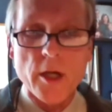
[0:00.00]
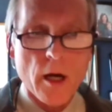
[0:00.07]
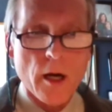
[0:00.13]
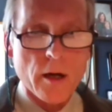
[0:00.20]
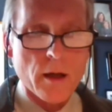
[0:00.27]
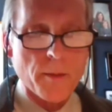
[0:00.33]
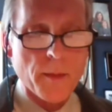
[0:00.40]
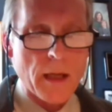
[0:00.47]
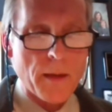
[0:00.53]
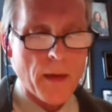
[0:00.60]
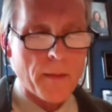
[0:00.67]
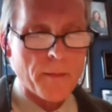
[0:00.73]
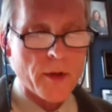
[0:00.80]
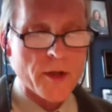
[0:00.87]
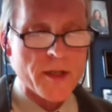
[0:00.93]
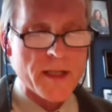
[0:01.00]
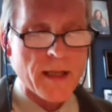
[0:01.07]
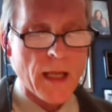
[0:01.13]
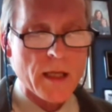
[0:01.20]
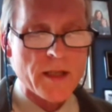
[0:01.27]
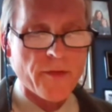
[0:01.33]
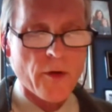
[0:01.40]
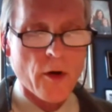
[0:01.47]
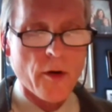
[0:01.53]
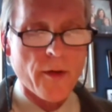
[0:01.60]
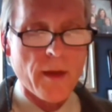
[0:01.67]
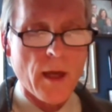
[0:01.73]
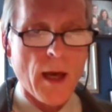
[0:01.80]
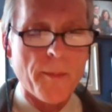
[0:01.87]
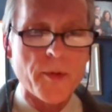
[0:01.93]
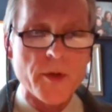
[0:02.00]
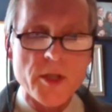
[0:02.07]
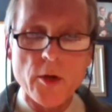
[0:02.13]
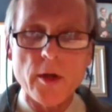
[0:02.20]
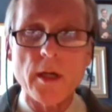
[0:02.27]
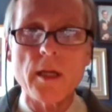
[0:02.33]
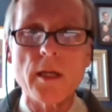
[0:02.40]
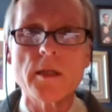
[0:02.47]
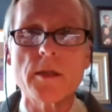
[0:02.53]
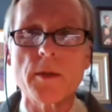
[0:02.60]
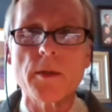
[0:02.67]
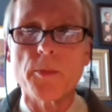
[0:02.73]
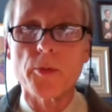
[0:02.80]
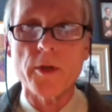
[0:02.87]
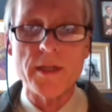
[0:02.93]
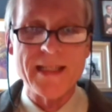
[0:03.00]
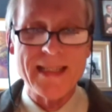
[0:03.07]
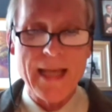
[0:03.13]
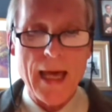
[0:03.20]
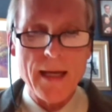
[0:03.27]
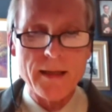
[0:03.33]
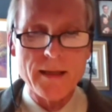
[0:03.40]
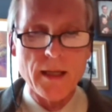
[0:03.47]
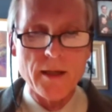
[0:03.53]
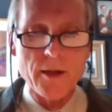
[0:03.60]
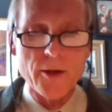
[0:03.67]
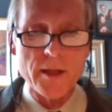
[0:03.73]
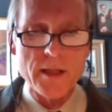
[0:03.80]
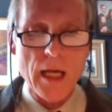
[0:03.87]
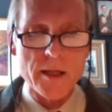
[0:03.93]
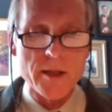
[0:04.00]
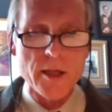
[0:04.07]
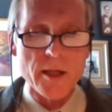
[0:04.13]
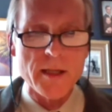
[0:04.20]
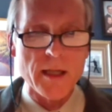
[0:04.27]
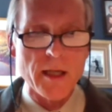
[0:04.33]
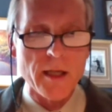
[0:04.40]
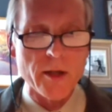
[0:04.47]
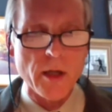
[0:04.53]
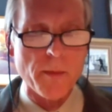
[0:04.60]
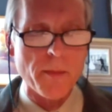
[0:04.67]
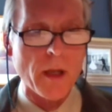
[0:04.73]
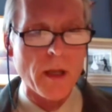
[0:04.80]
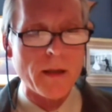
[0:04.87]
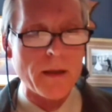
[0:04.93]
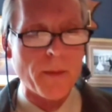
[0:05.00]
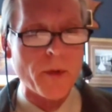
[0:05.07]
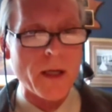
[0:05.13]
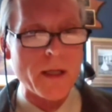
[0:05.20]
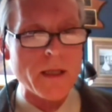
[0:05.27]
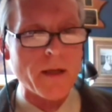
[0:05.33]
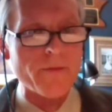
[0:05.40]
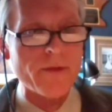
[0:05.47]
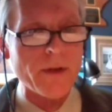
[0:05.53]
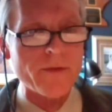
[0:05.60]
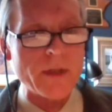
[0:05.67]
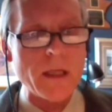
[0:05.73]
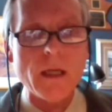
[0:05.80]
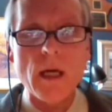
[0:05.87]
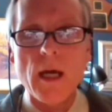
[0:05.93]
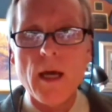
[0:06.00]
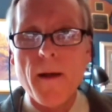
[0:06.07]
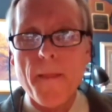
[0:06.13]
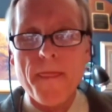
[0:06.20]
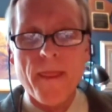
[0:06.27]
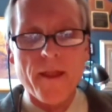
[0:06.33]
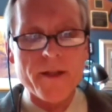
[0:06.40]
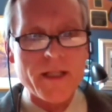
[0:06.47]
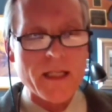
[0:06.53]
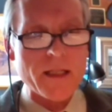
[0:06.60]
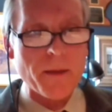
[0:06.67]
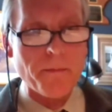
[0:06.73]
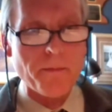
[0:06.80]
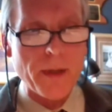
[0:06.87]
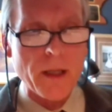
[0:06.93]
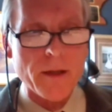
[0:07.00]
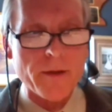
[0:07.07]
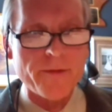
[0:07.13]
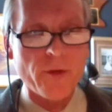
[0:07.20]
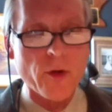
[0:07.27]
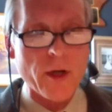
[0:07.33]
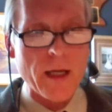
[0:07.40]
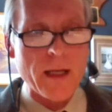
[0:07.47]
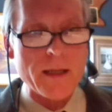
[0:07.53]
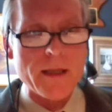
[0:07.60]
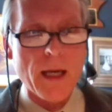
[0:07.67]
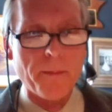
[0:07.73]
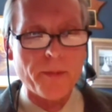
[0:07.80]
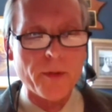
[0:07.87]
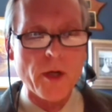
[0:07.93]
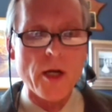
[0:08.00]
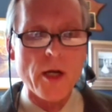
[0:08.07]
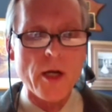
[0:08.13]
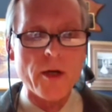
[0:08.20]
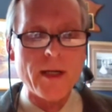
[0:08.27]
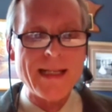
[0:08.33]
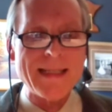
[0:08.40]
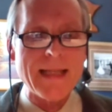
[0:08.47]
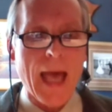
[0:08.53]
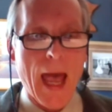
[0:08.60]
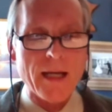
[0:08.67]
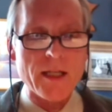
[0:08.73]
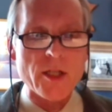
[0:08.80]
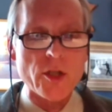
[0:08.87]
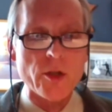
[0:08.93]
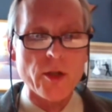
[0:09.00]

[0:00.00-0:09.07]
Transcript: Chair. Committee members, thanks for the opportunity to present and your attention to hearing bill at number 1850. This is a bill for a temporary tax